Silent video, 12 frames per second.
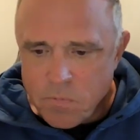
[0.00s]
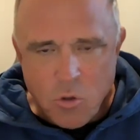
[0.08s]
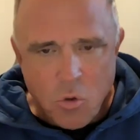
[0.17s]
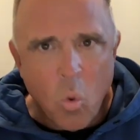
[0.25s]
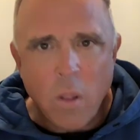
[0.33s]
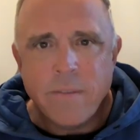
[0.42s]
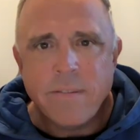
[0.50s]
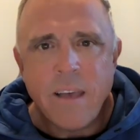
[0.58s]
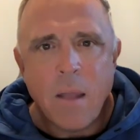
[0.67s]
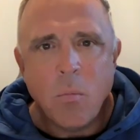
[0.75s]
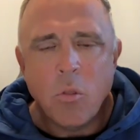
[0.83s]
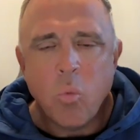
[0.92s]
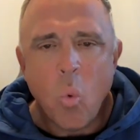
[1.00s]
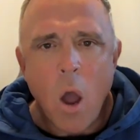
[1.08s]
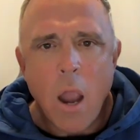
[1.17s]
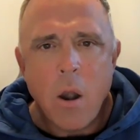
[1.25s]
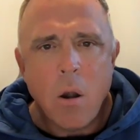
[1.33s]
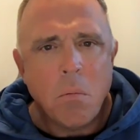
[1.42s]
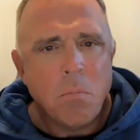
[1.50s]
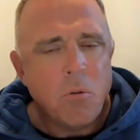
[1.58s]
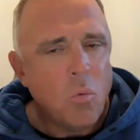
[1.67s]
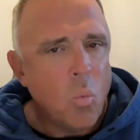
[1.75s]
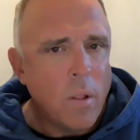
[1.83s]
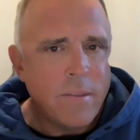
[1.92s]
do one side with wire,
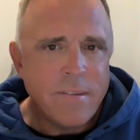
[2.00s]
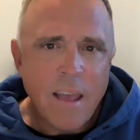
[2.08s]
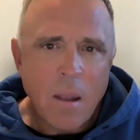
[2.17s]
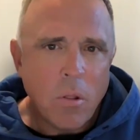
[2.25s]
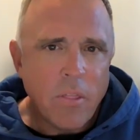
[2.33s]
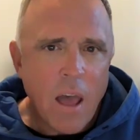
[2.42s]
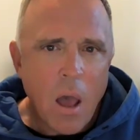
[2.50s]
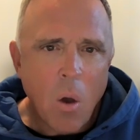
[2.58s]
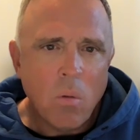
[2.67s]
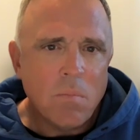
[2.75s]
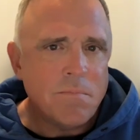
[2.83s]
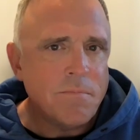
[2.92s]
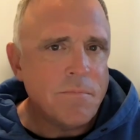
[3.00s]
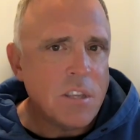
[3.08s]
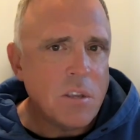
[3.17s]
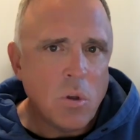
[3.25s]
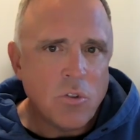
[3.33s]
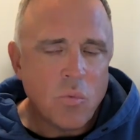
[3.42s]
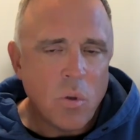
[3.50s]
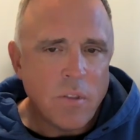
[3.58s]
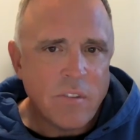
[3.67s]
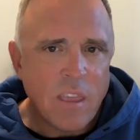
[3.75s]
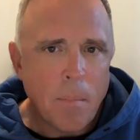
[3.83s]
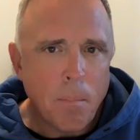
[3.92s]
do one side without, see which
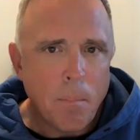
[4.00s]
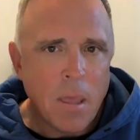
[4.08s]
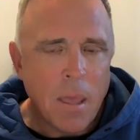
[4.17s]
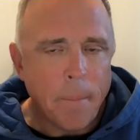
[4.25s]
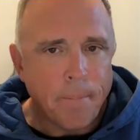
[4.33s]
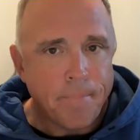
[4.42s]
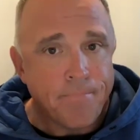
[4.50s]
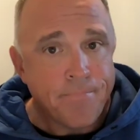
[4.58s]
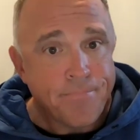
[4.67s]
ones get bit.